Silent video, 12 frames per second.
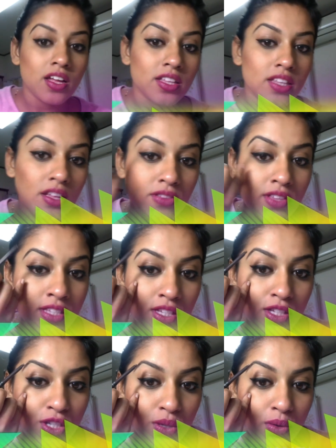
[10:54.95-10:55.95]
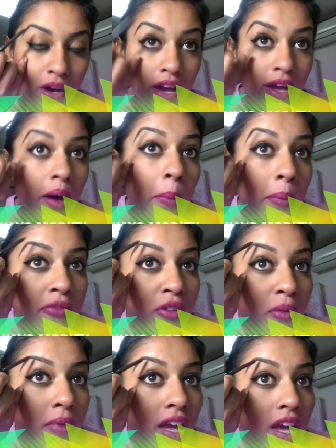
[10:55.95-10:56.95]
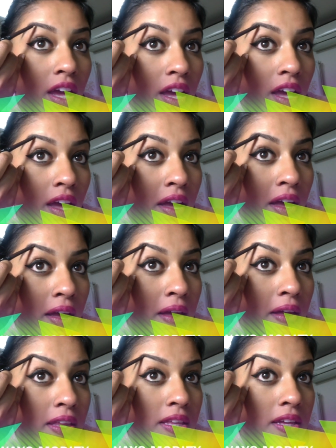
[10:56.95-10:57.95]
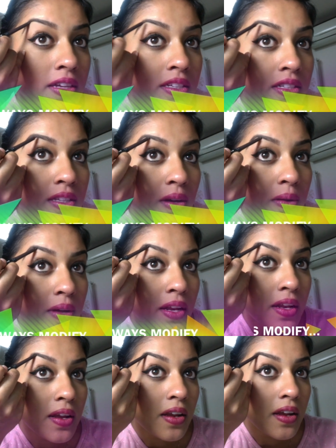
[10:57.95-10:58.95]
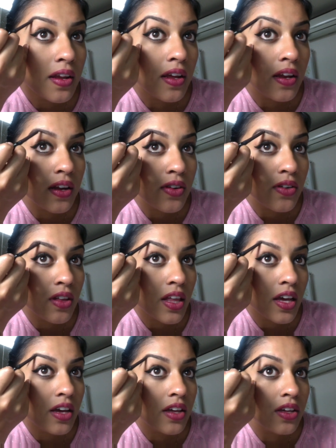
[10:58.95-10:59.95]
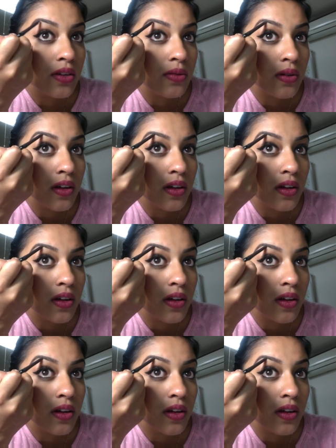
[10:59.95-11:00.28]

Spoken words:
Now this is too high up for me, so I just go in and I draw like a U